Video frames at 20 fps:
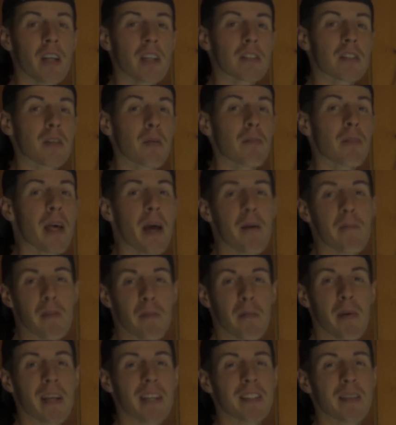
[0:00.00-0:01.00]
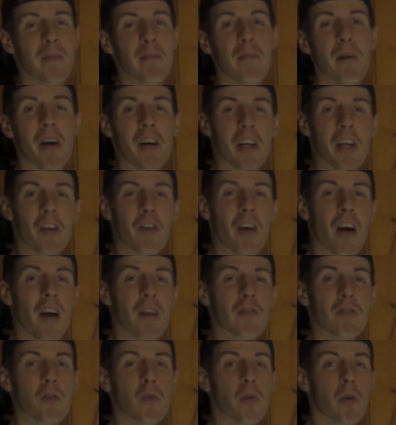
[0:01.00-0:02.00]
Sometimes it makes it muggier
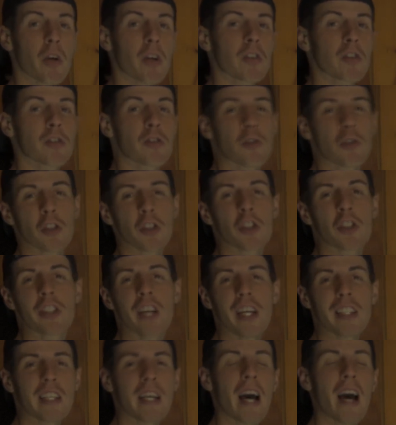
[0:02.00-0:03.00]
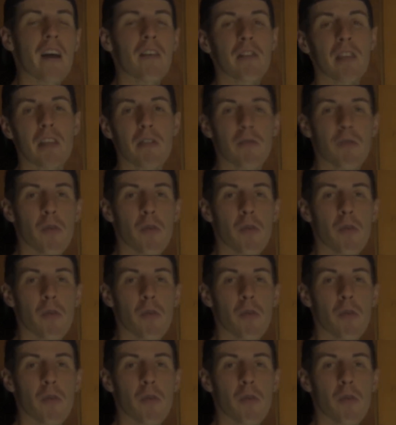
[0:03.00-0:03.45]
afterwards, so just check the hourly